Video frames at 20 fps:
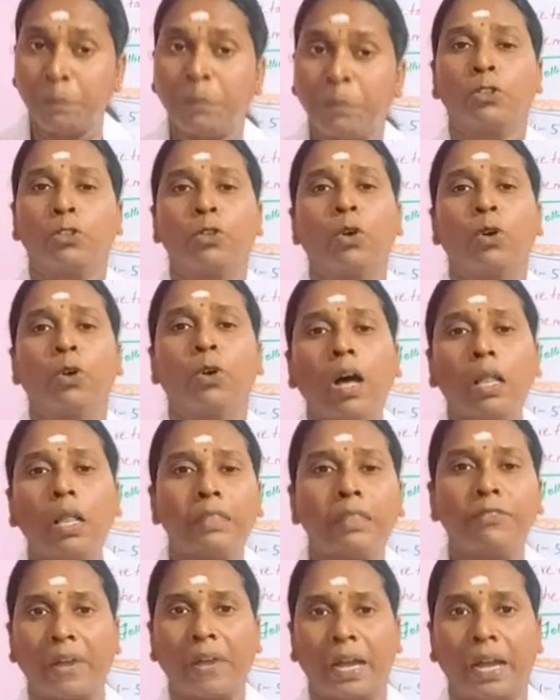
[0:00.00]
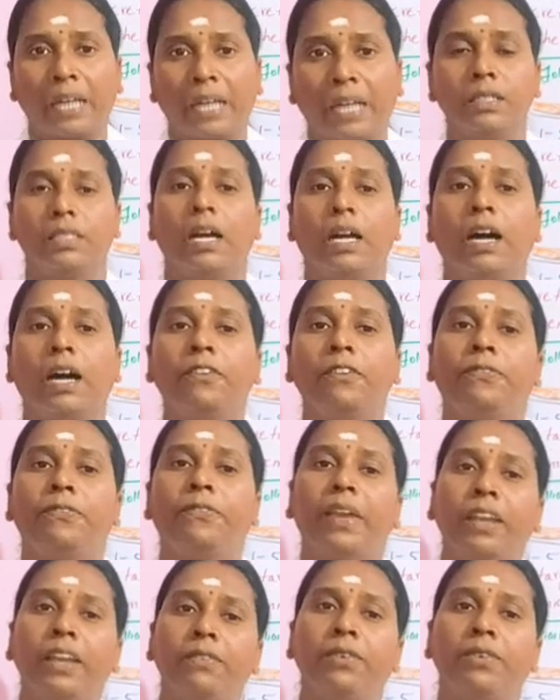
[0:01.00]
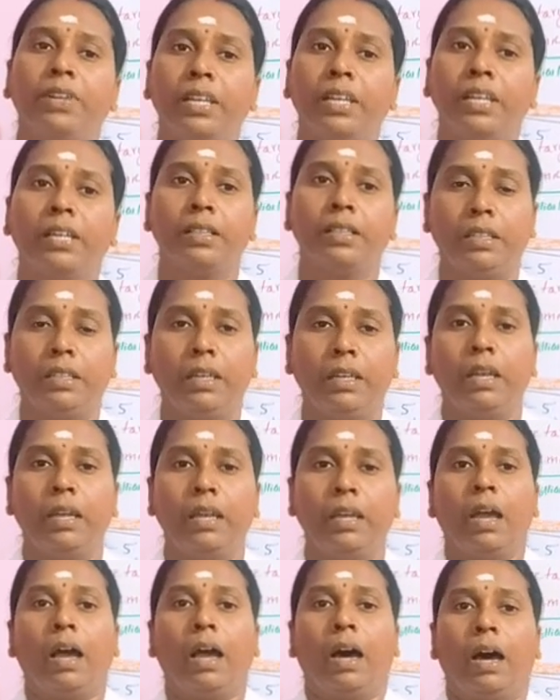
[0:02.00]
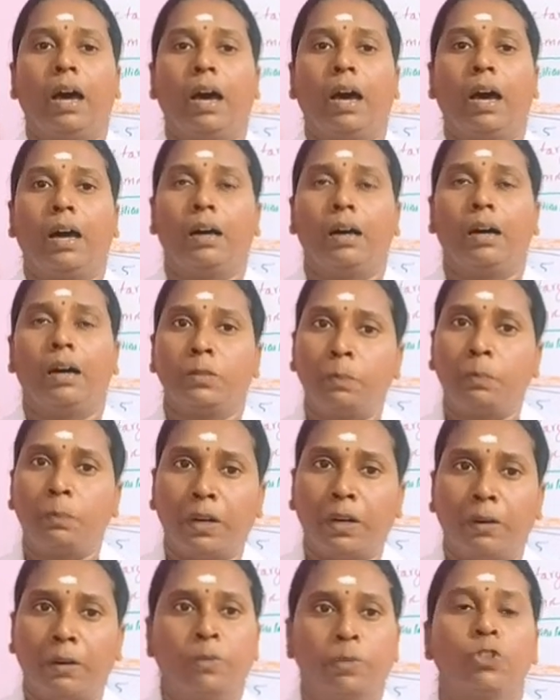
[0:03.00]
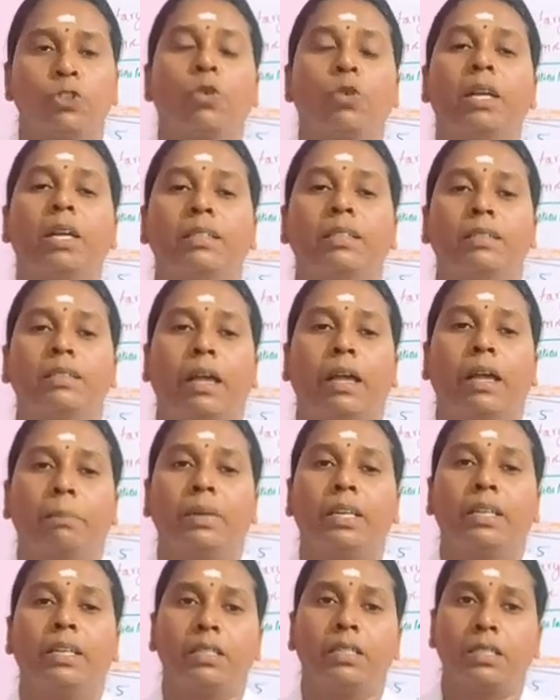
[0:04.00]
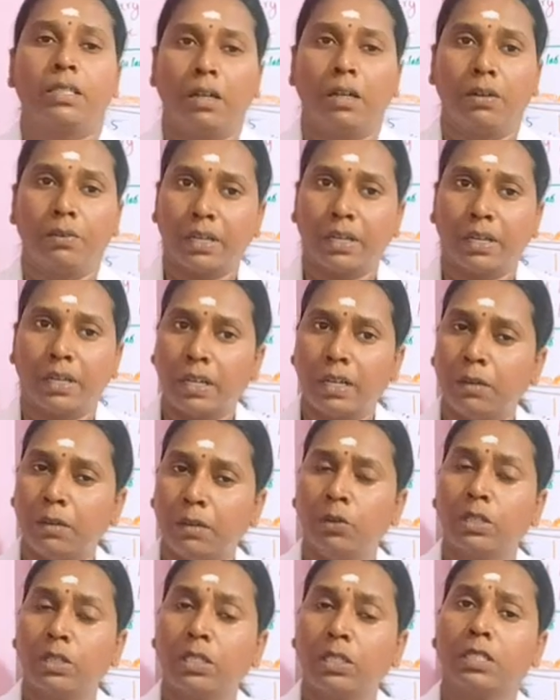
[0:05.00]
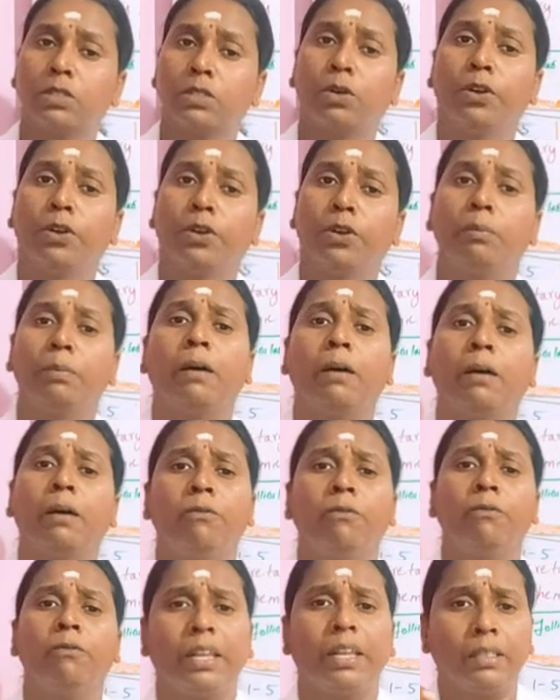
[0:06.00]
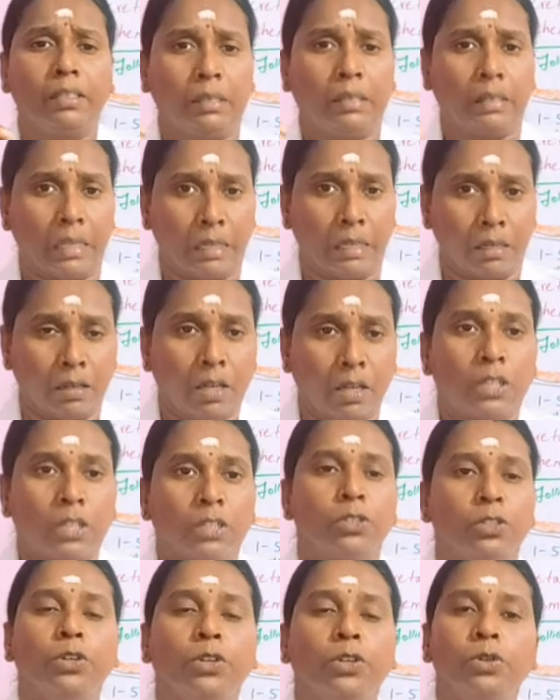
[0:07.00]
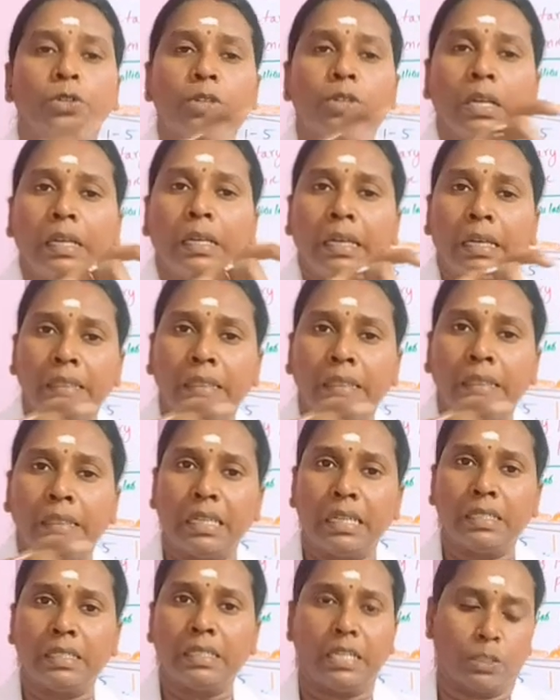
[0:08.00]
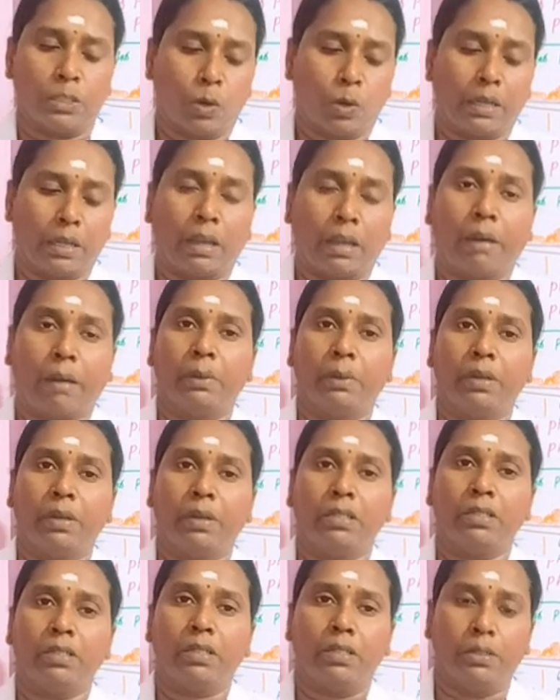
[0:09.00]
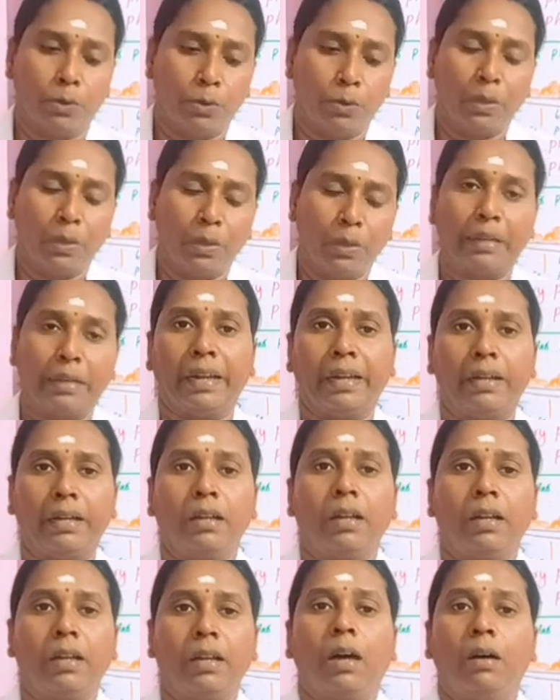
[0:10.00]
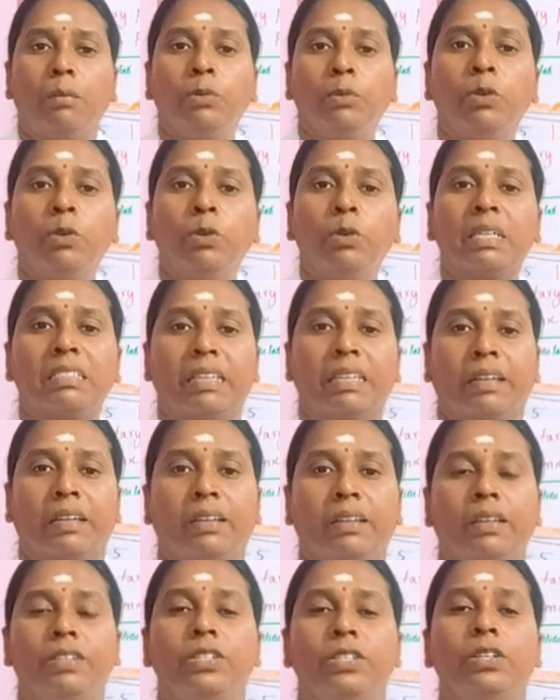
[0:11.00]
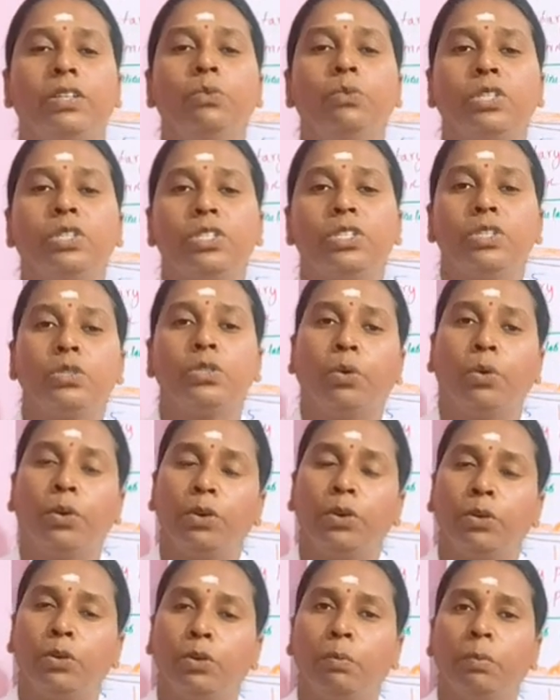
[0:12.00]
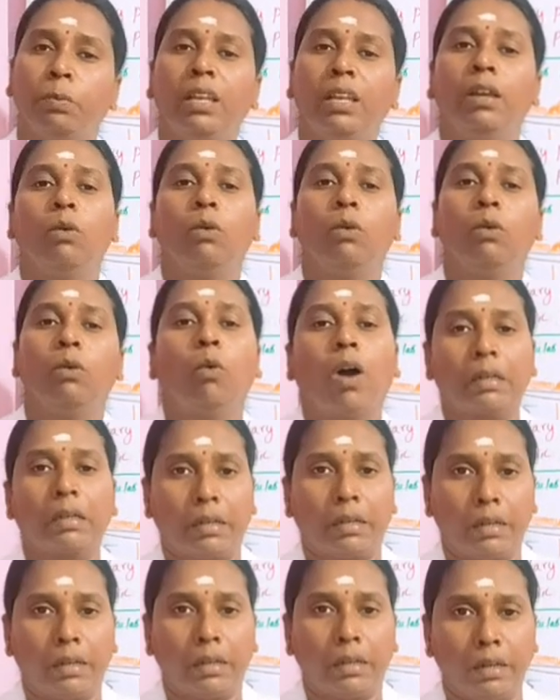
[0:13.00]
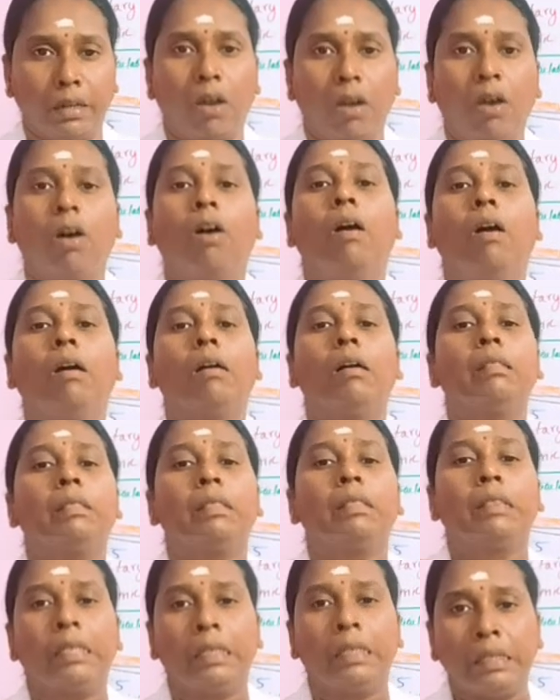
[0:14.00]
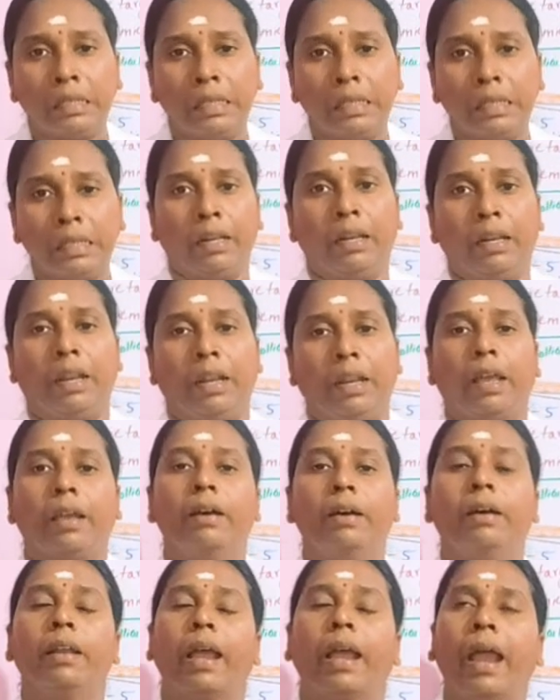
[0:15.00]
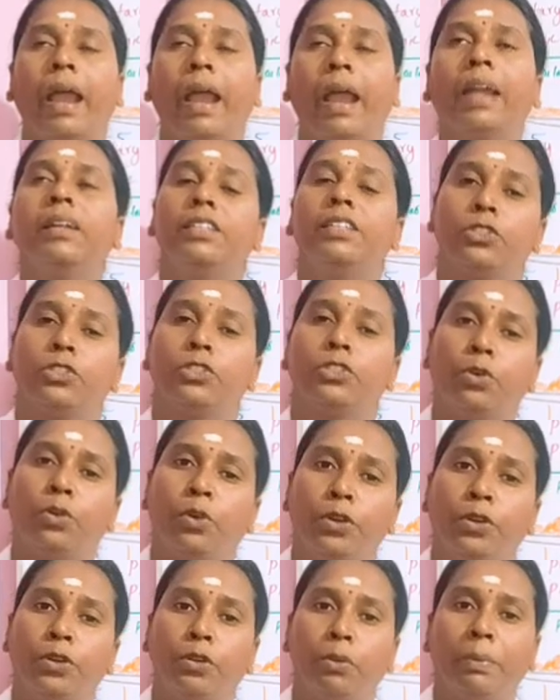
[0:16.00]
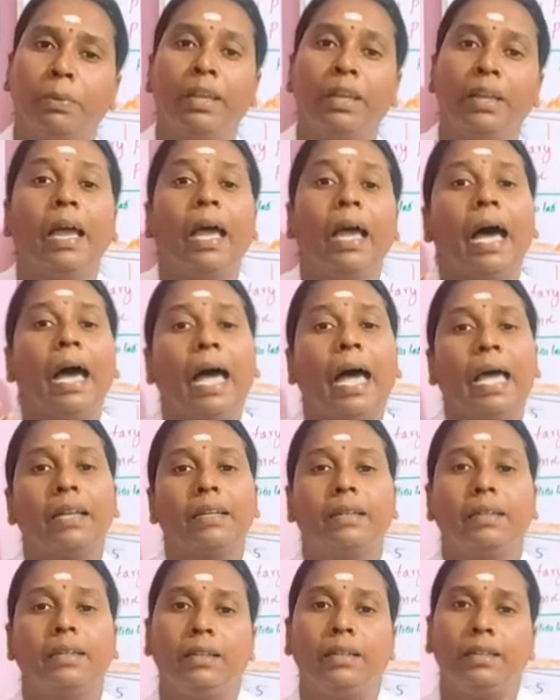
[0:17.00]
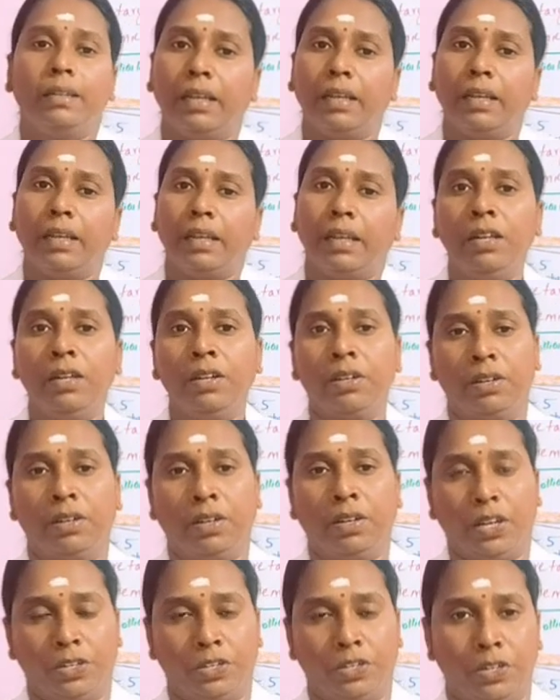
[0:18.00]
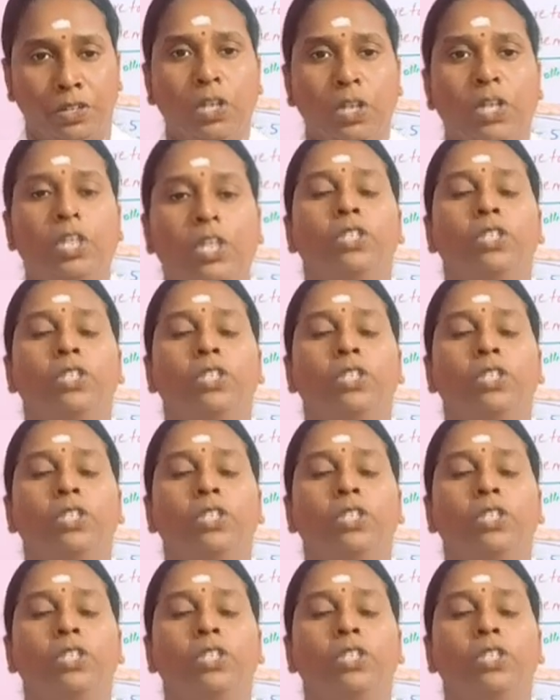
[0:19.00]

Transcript: So all the factors are favoring the sperm. So what is happening? The cervical mucus is going to become very thin. So usually in these days what happens? You will get a mucus secretion which is going to be watery or thin in layer, and it is going to be alkaline in nature.